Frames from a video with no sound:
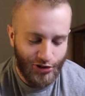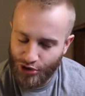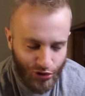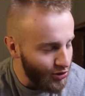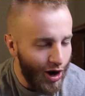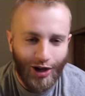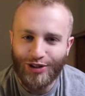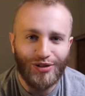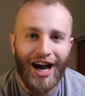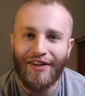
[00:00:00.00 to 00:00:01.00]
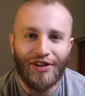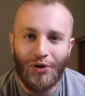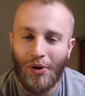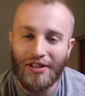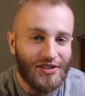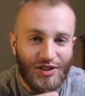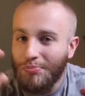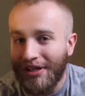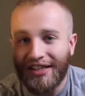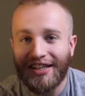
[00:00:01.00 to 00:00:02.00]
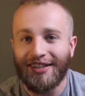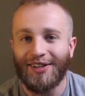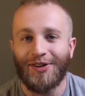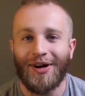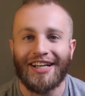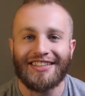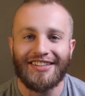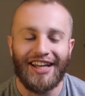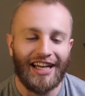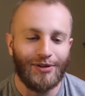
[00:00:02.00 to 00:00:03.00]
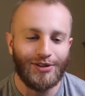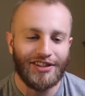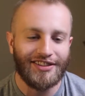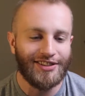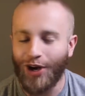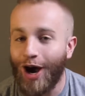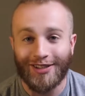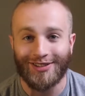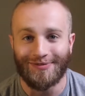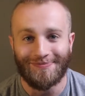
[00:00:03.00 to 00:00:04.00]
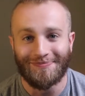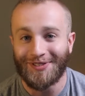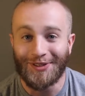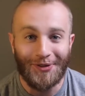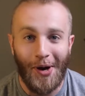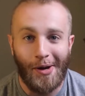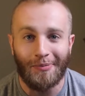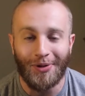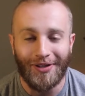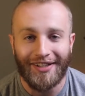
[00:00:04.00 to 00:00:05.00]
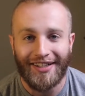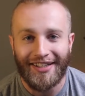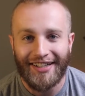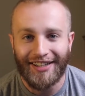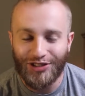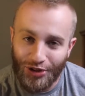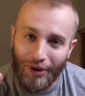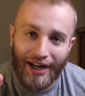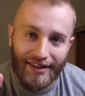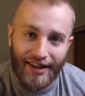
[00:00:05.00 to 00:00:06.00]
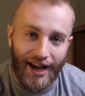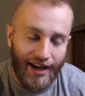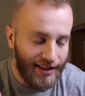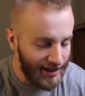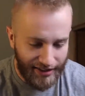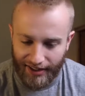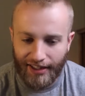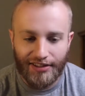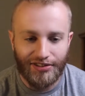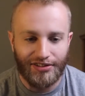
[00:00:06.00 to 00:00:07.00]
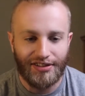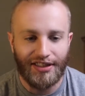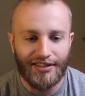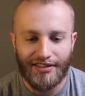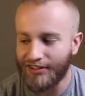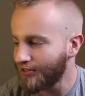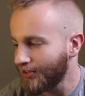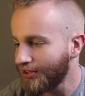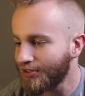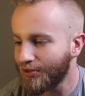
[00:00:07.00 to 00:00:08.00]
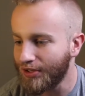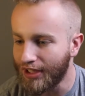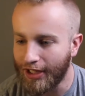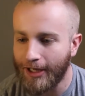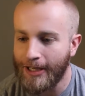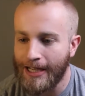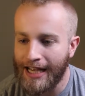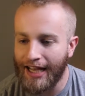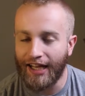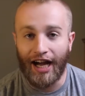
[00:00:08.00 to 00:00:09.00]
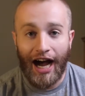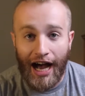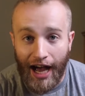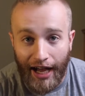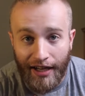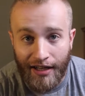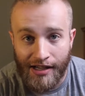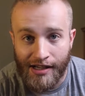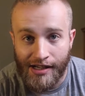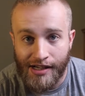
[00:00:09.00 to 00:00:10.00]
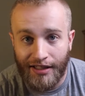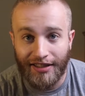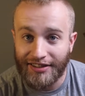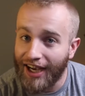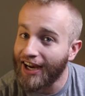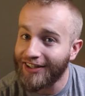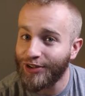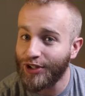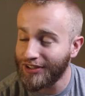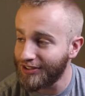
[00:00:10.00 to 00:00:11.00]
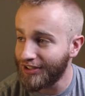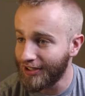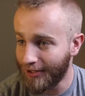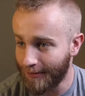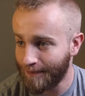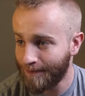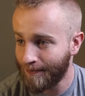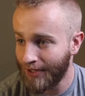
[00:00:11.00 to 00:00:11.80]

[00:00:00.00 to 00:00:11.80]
strong driving winds, speaking in crazy languages. It's awesome. It's incredible. It's a great day, the end of the Easter season, liturgical year. And I decided this year